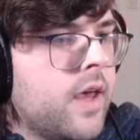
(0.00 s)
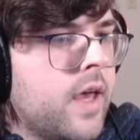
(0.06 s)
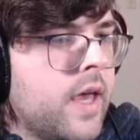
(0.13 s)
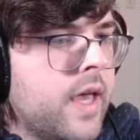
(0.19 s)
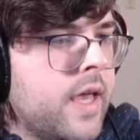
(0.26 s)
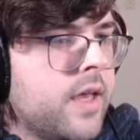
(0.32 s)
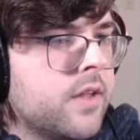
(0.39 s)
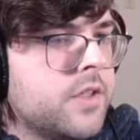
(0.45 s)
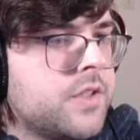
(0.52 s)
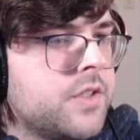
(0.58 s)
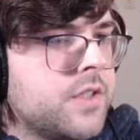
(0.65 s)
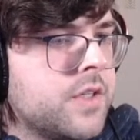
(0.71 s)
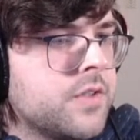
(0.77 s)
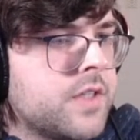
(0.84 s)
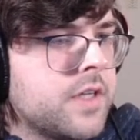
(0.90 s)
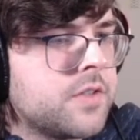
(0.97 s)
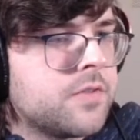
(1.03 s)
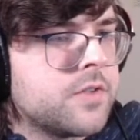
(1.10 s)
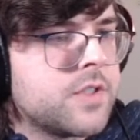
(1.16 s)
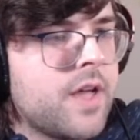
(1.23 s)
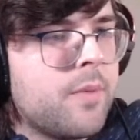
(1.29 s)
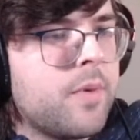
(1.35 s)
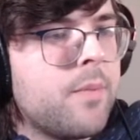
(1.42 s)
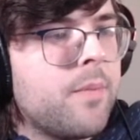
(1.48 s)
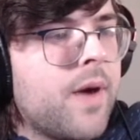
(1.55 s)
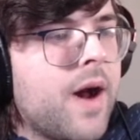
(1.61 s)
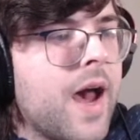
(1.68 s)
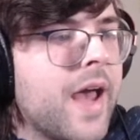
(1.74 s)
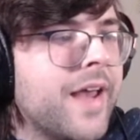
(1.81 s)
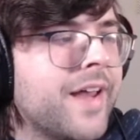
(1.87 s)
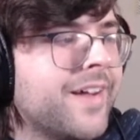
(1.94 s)
Hey, Alistios, thanks for stopping
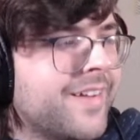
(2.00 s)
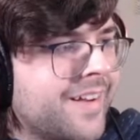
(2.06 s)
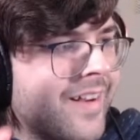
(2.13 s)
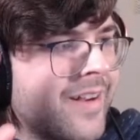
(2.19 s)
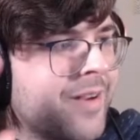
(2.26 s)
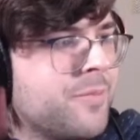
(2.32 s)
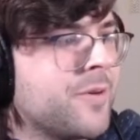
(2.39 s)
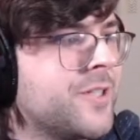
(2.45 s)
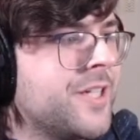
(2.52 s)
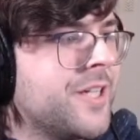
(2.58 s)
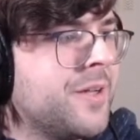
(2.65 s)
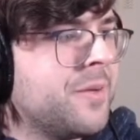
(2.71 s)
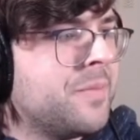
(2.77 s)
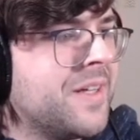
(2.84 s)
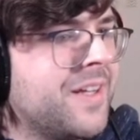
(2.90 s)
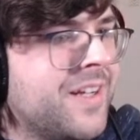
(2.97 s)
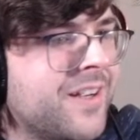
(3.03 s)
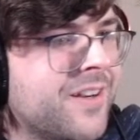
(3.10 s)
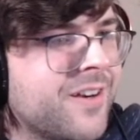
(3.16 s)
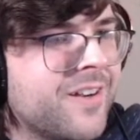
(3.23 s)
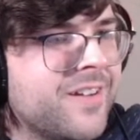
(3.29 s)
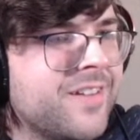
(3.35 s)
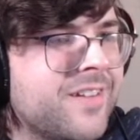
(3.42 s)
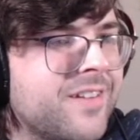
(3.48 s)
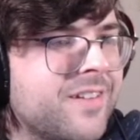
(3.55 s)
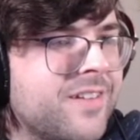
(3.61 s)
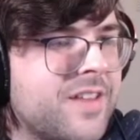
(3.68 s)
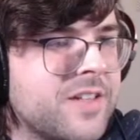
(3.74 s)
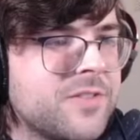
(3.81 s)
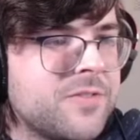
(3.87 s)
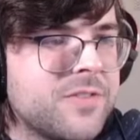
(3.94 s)
by. I appreciate you being here, and
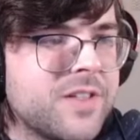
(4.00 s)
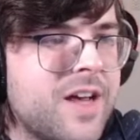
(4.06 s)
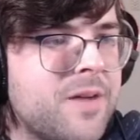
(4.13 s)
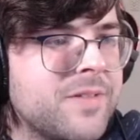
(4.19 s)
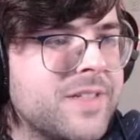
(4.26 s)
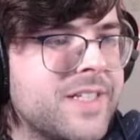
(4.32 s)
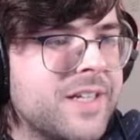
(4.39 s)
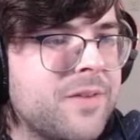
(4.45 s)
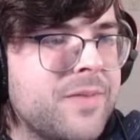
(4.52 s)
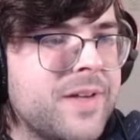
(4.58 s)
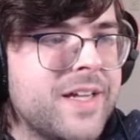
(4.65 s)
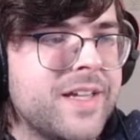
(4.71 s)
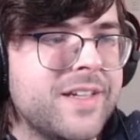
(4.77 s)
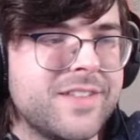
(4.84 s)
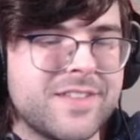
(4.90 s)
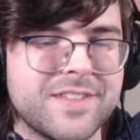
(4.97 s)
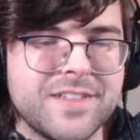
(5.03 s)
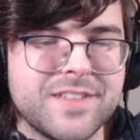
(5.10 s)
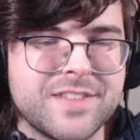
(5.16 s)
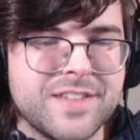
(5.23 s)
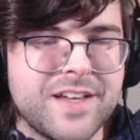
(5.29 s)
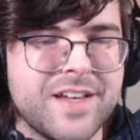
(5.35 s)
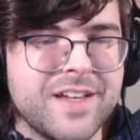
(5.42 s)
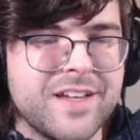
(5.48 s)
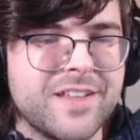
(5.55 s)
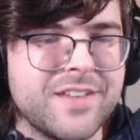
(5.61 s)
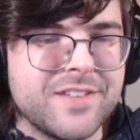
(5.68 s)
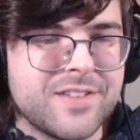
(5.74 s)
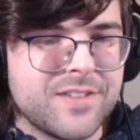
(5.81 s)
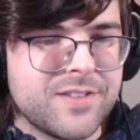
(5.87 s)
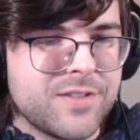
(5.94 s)
thanks for the commentary, man. This
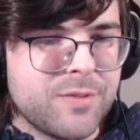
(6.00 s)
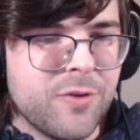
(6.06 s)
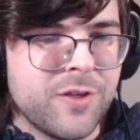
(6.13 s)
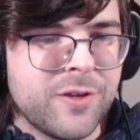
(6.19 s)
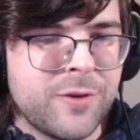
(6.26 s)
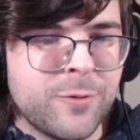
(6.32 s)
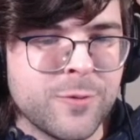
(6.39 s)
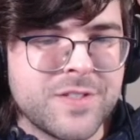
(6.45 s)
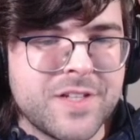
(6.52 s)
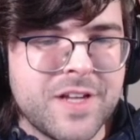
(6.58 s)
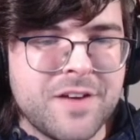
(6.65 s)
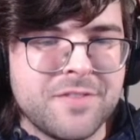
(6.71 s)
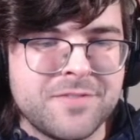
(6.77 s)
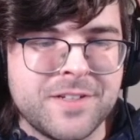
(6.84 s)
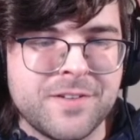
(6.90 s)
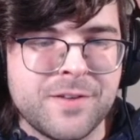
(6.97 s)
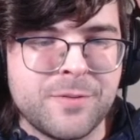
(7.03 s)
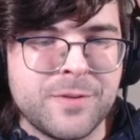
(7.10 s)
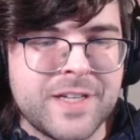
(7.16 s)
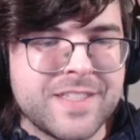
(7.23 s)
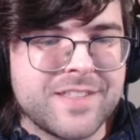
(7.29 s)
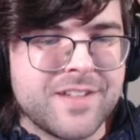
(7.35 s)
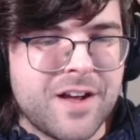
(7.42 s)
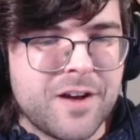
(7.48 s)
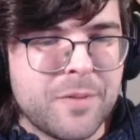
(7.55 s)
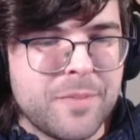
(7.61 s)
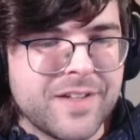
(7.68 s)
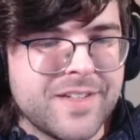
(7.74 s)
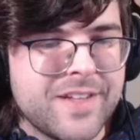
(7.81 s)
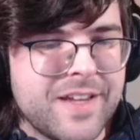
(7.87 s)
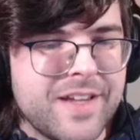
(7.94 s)
is some really cool stuff here that we get to talk
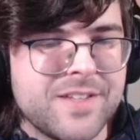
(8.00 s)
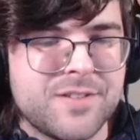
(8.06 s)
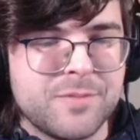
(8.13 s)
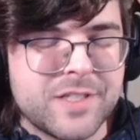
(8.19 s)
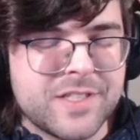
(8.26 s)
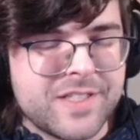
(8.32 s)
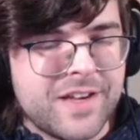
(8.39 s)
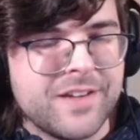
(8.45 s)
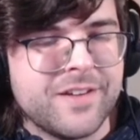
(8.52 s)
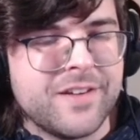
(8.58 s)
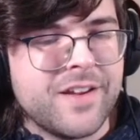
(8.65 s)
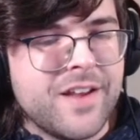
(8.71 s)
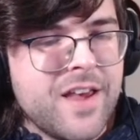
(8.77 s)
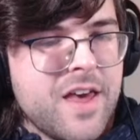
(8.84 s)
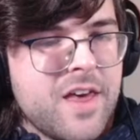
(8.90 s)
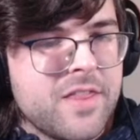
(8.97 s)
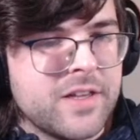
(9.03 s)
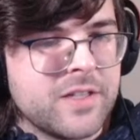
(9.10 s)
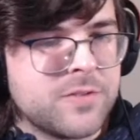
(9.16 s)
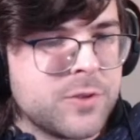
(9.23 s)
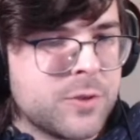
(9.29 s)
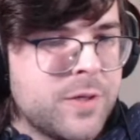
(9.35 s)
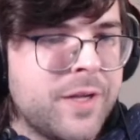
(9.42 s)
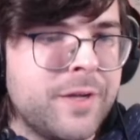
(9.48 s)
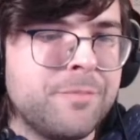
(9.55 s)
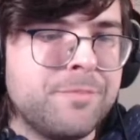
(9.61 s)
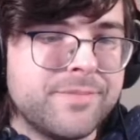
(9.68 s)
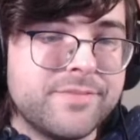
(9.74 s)
about today, so I'm excited. Thanks for joining.